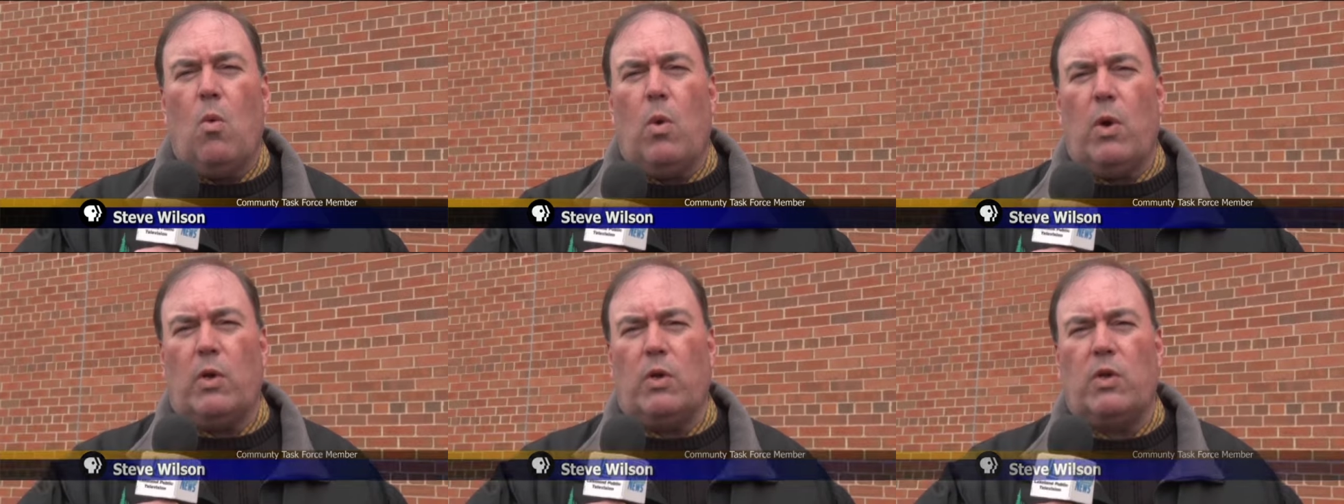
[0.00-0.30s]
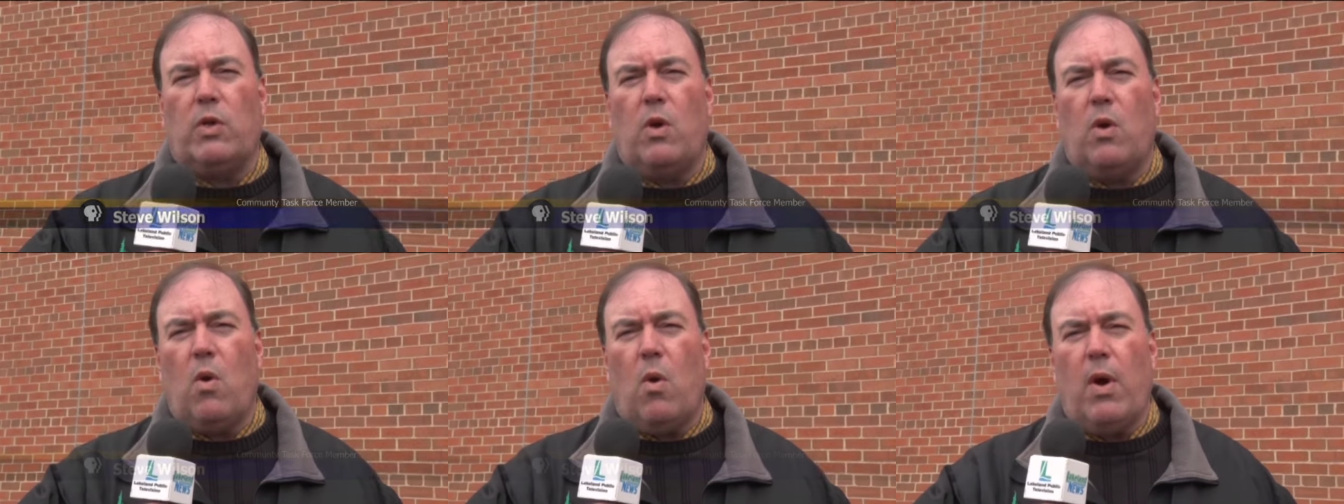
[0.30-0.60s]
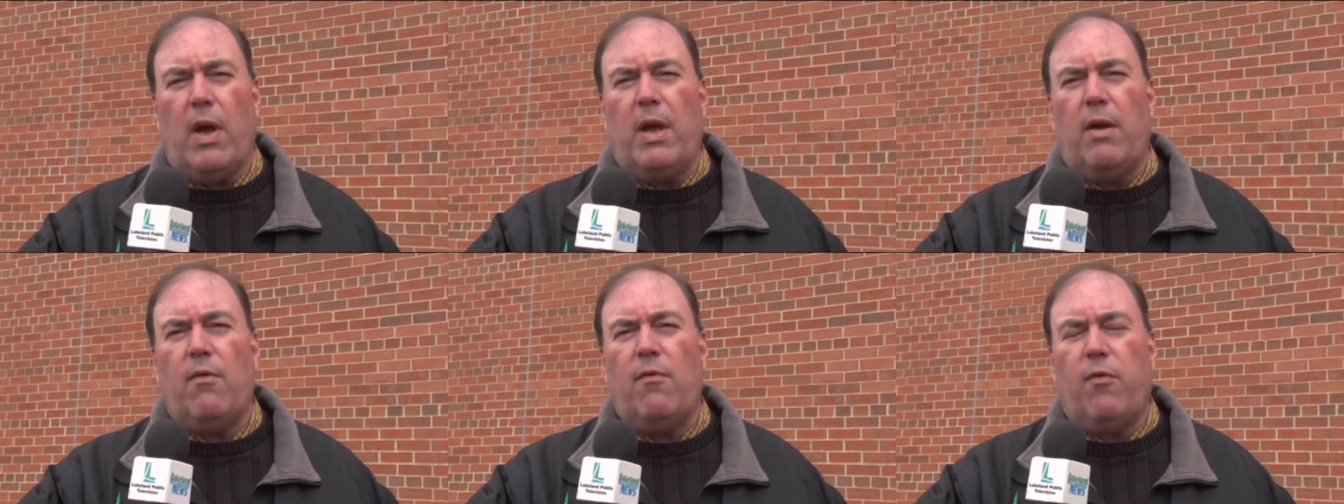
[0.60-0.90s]
was
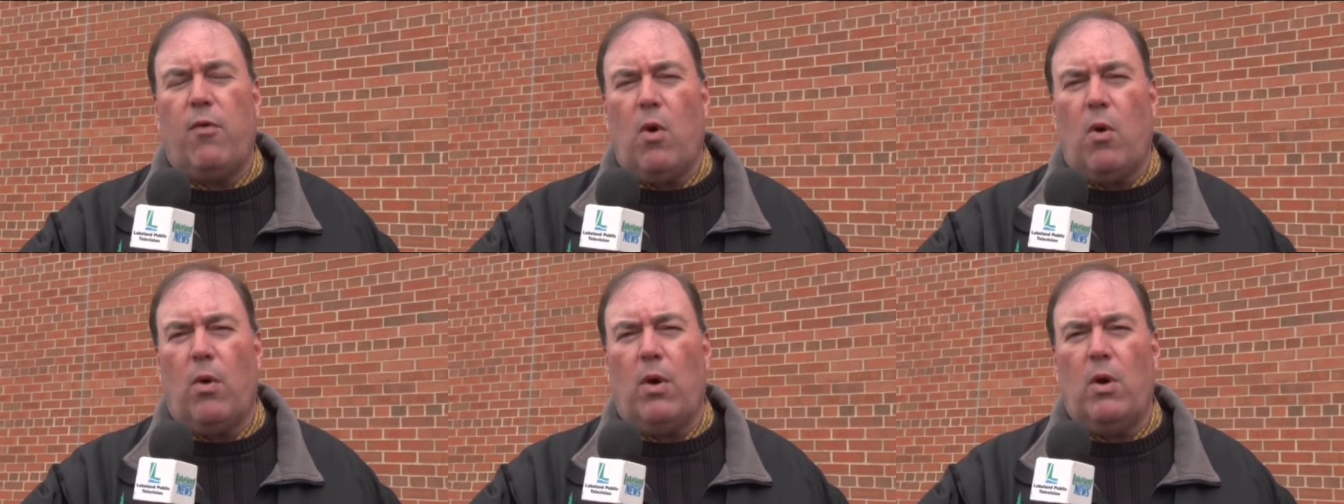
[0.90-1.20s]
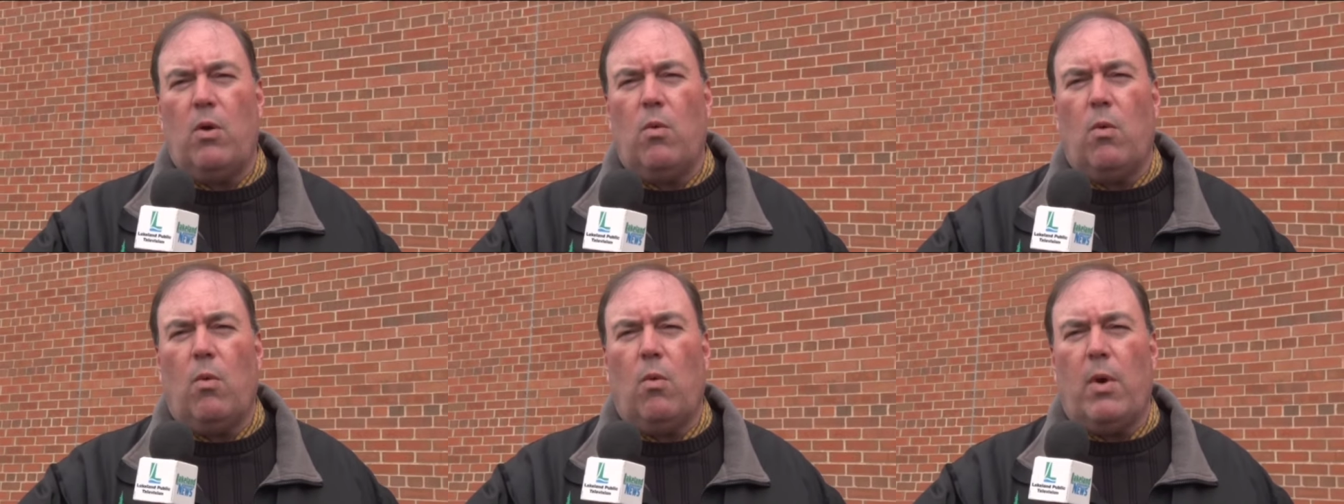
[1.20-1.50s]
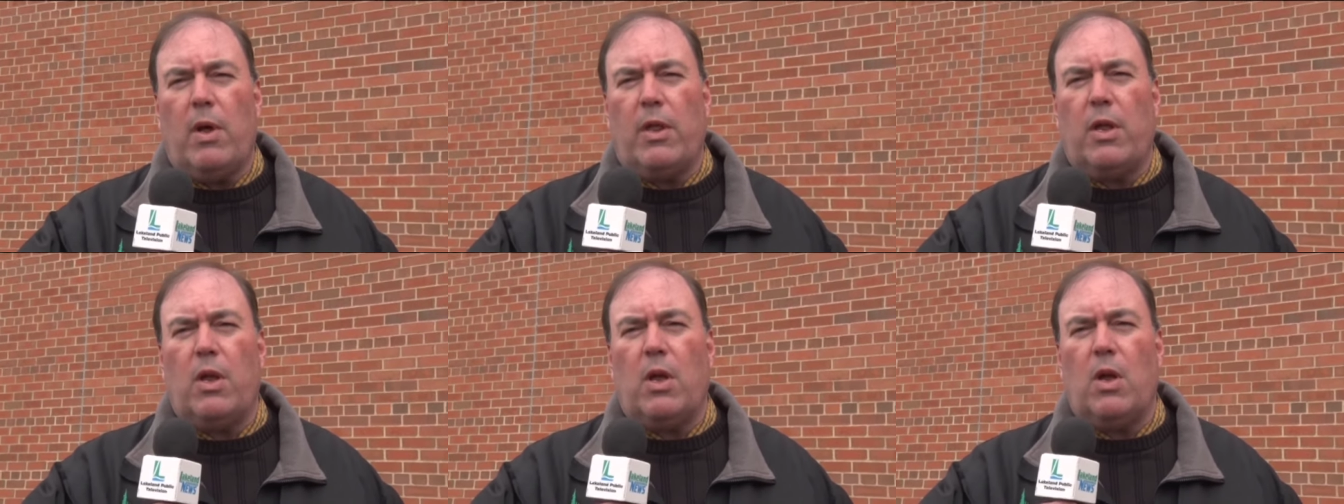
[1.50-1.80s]
going forward
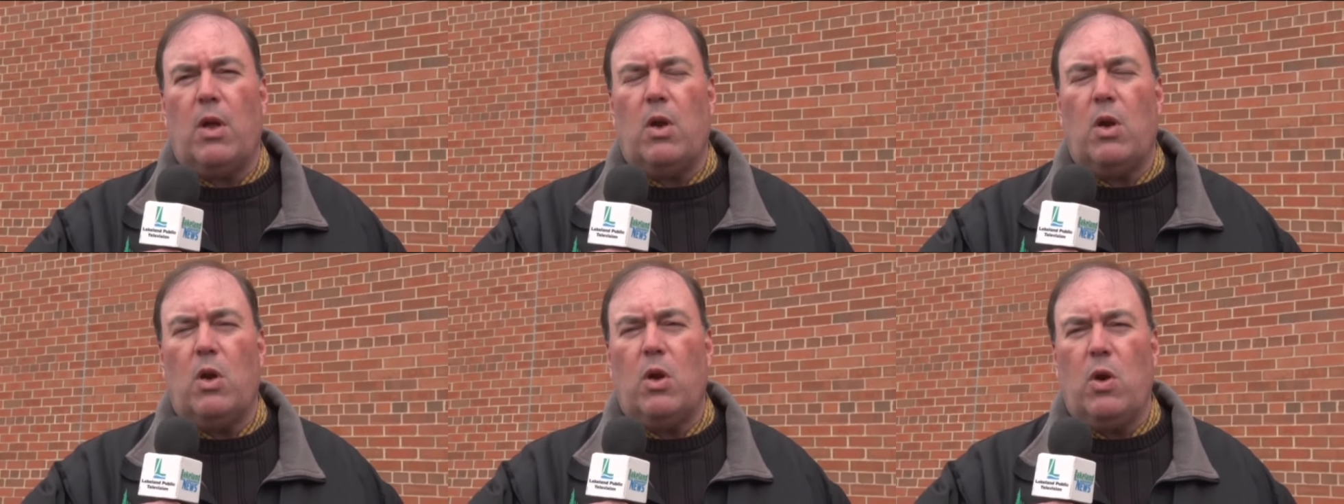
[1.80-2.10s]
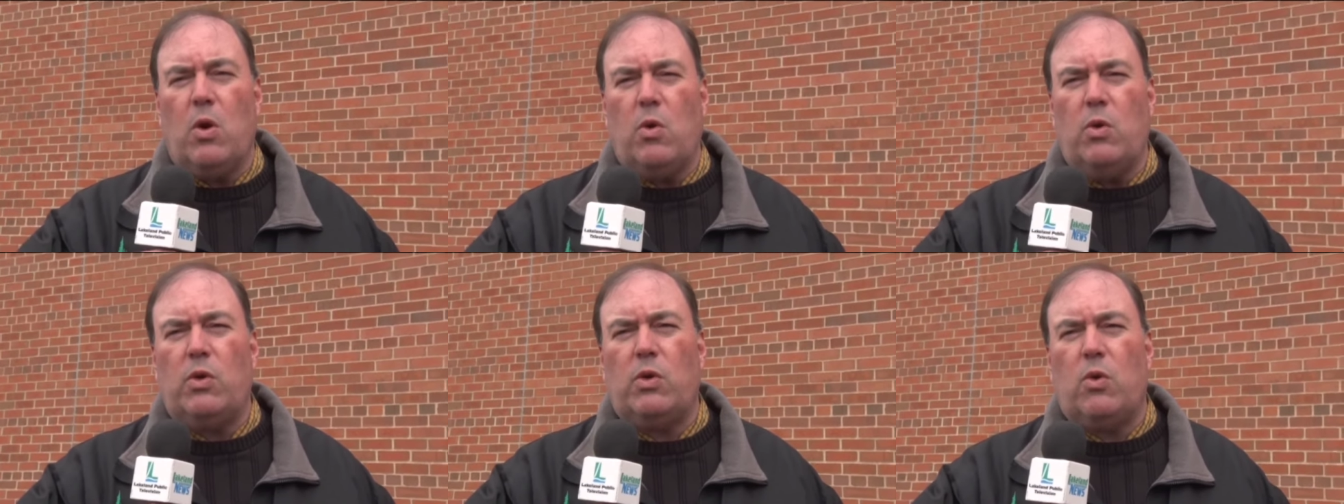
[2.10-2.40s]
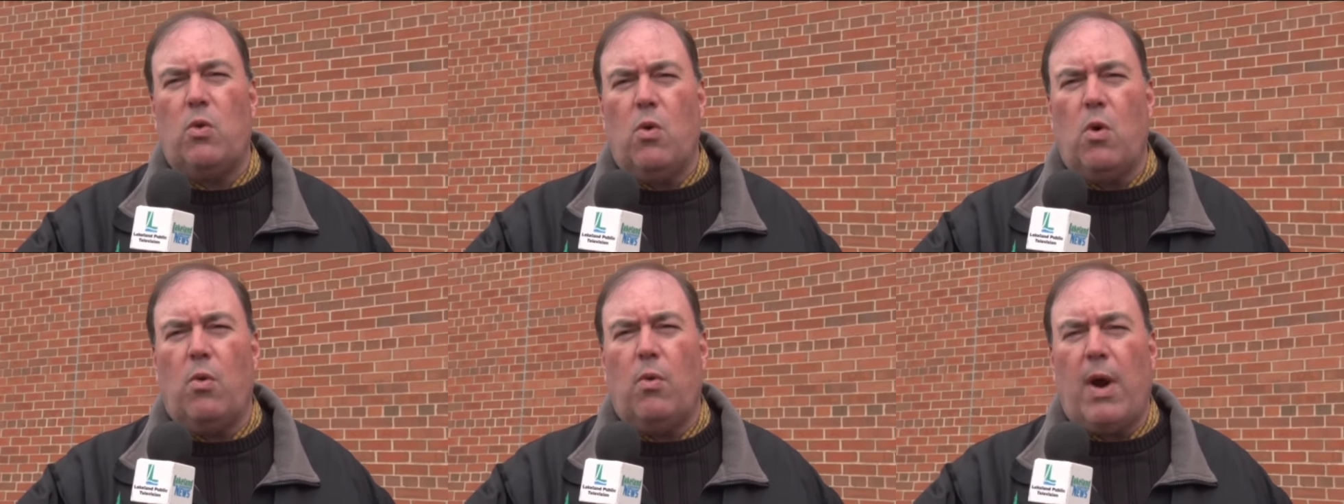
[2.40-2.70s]
with a new
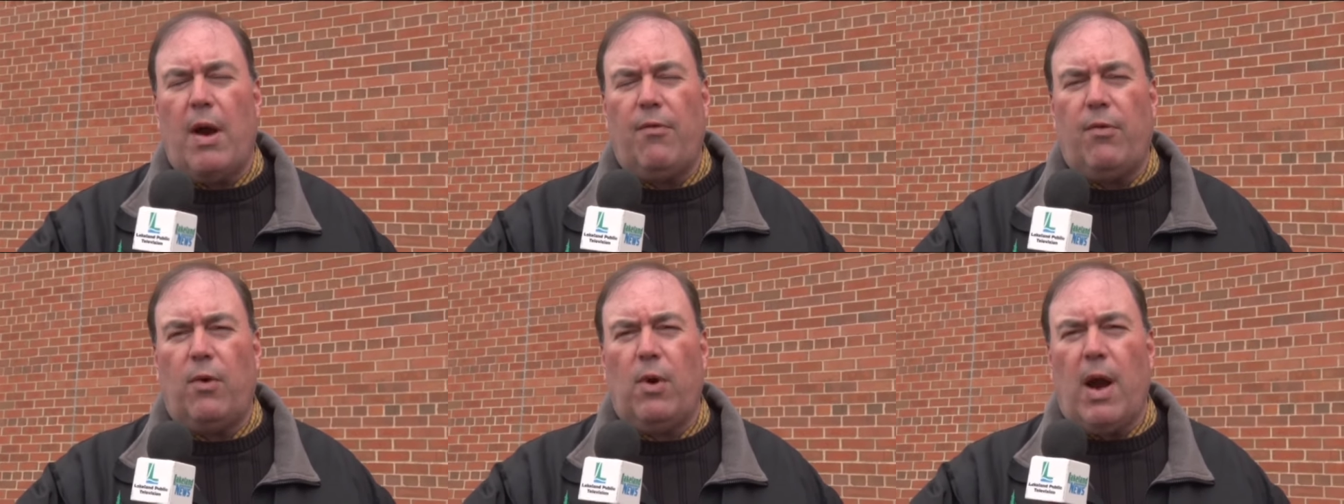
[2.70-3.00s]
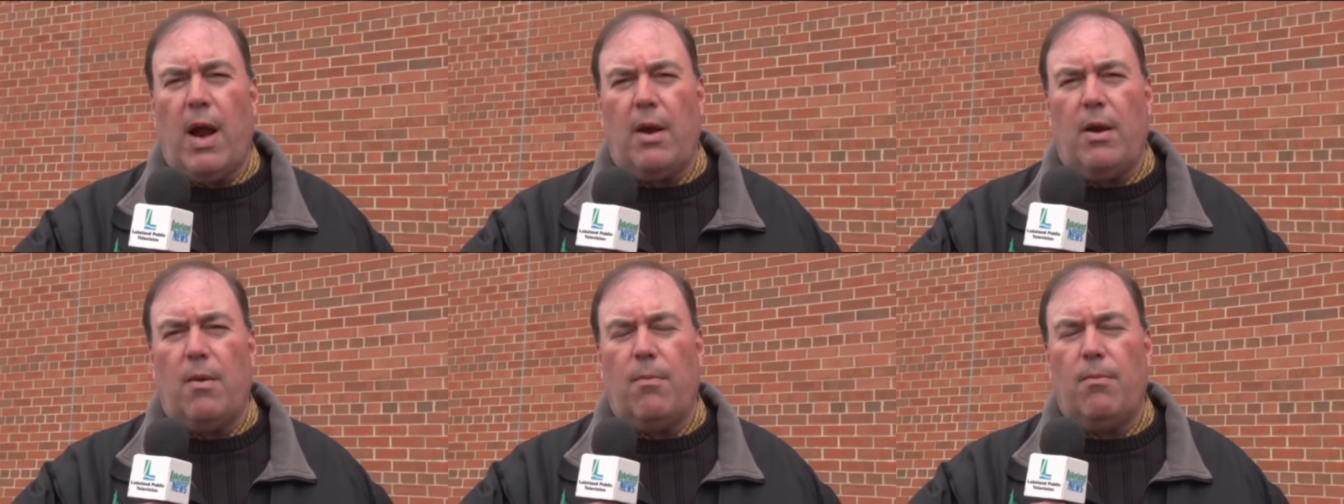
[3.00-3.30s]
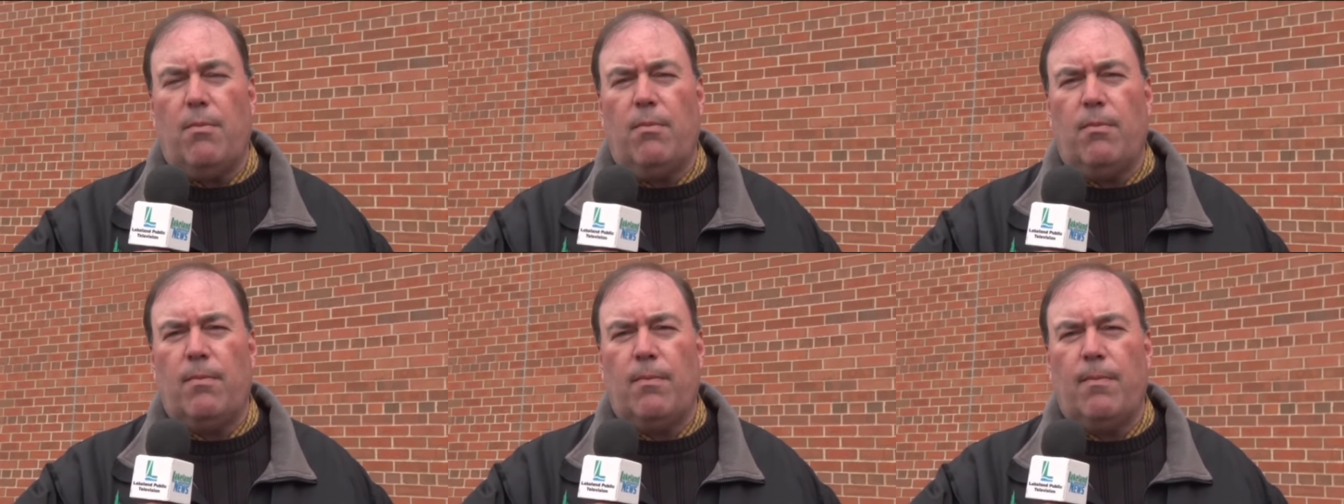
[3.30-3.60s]
school
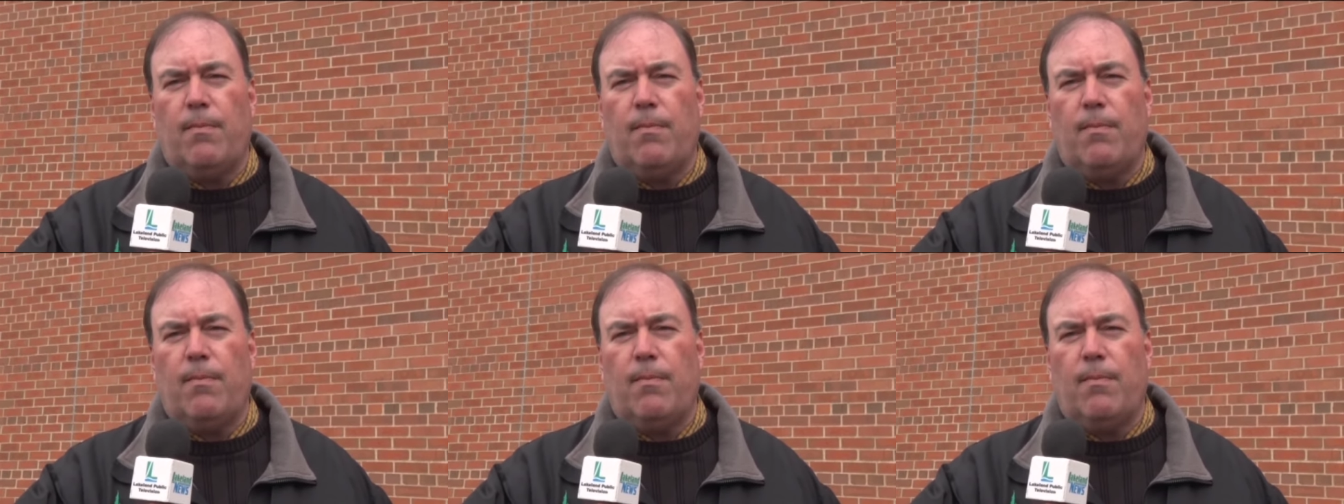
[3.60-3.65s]
referendum